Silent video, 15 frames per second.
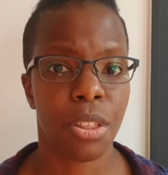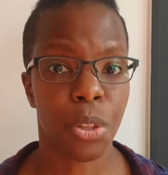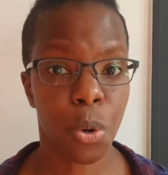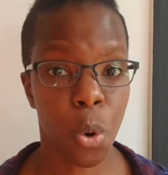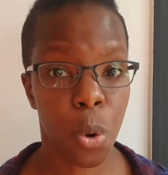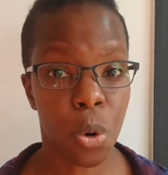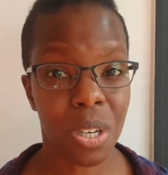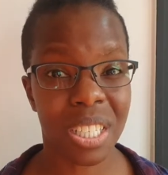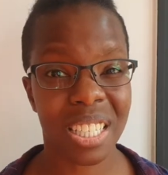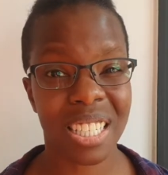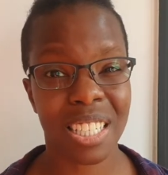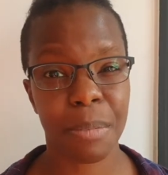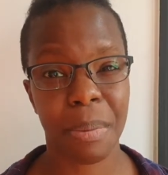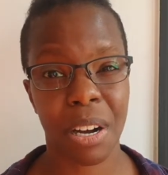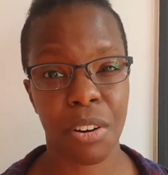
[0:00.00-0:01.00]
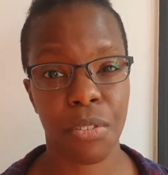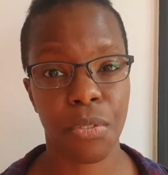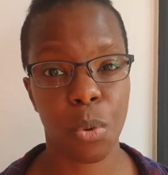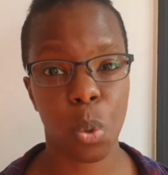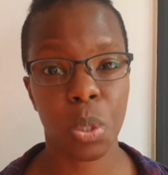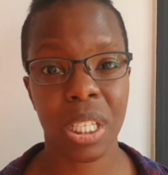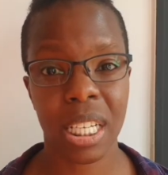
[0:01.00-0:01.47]
The course is about
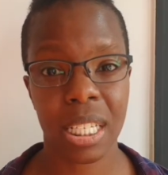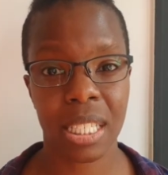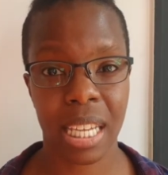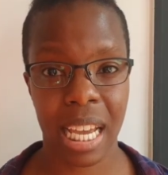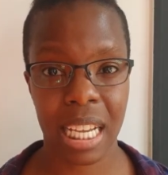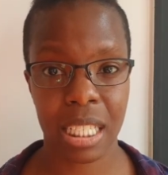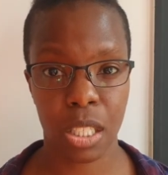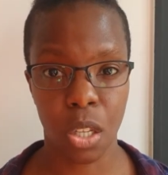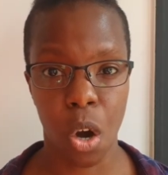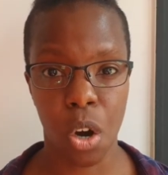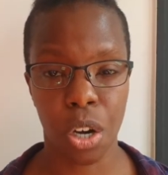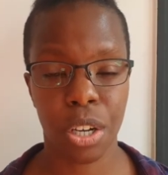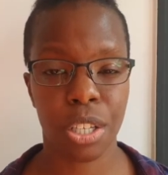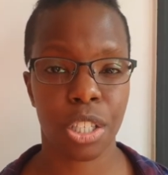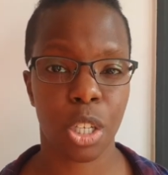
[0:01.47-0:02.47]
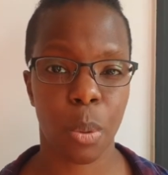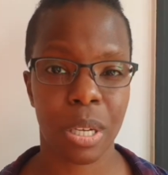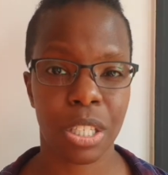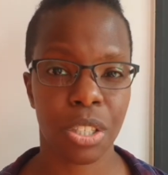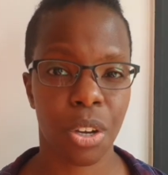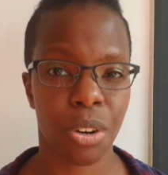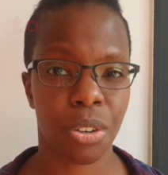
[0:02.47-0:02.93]
14 days long, so we
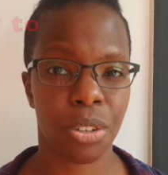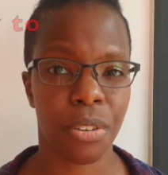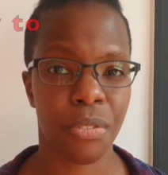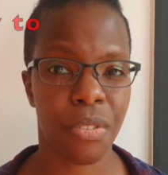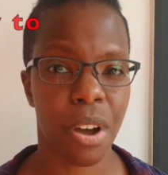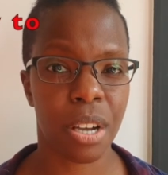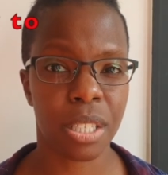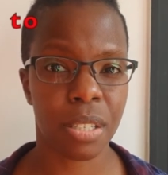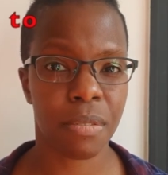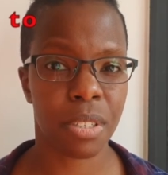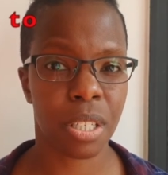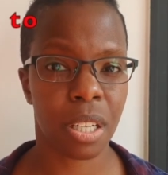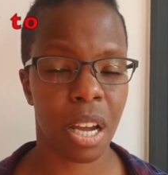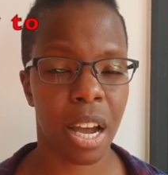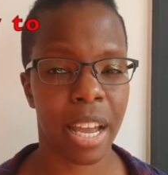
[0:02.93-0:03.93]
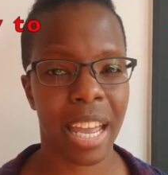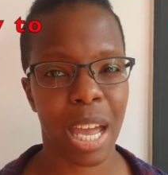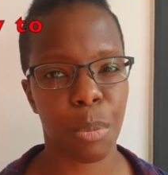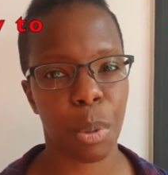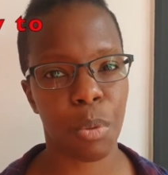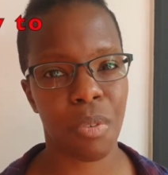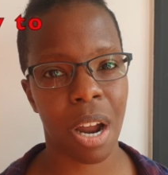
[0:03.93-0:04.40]
start on the 1st of July
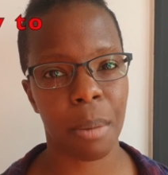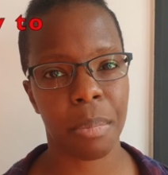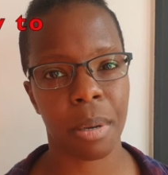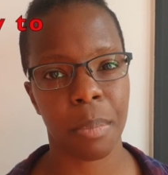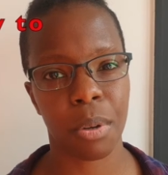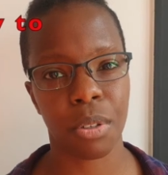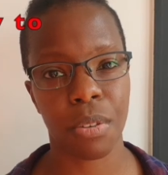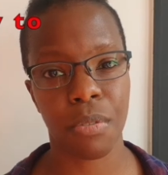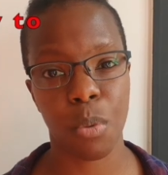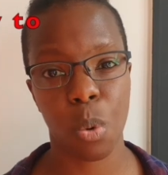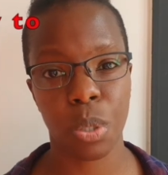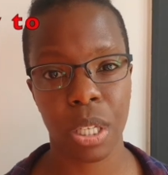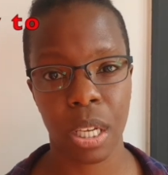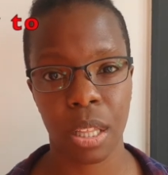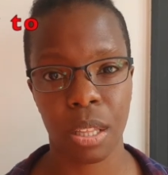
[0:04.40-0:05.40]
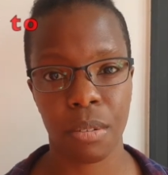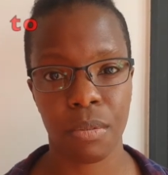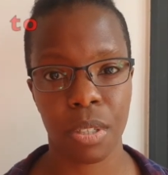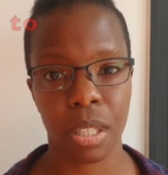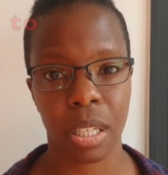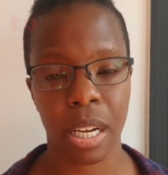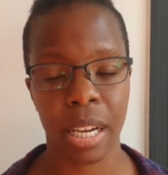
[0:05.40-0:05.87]
and we wrap up on the 14th of
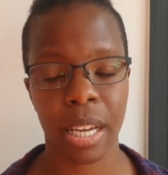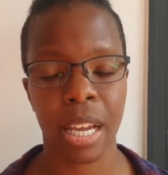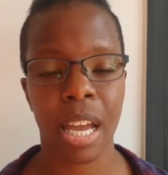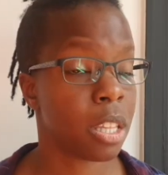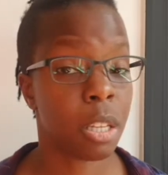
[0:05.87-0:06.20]
July.